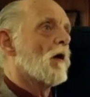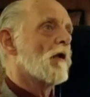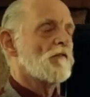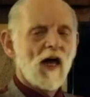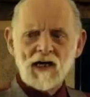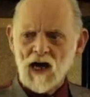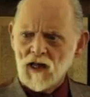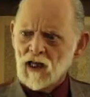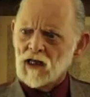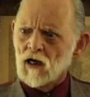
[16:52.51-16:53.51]
isn't that kind
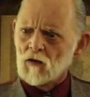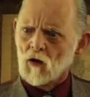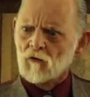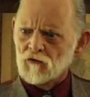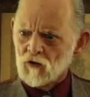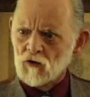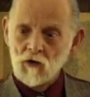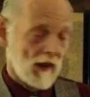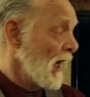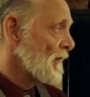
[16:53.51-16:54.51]
of like a closed
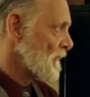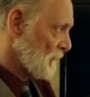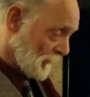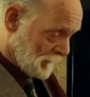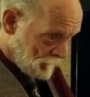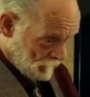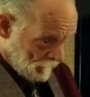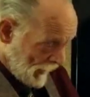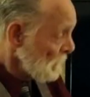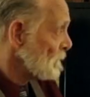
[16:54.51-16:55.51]
circle? Yes.
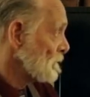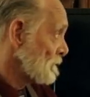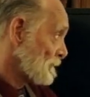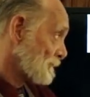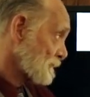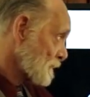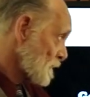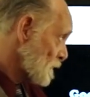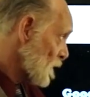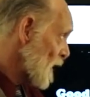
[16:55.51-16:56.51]
Yep.
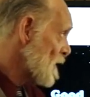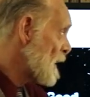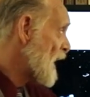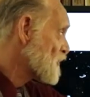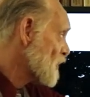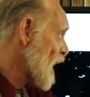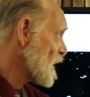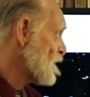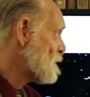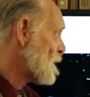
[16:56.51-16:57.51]
The man should not
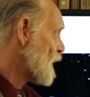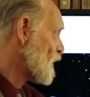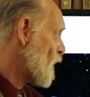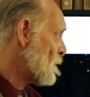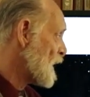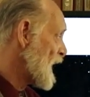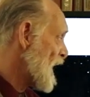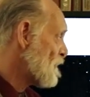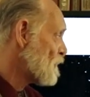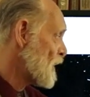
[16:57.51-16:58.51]
live by bread alone, but
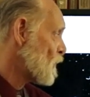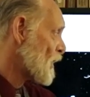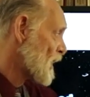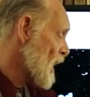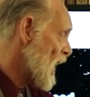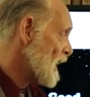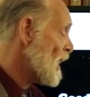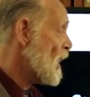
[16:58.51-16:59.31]
every word of God.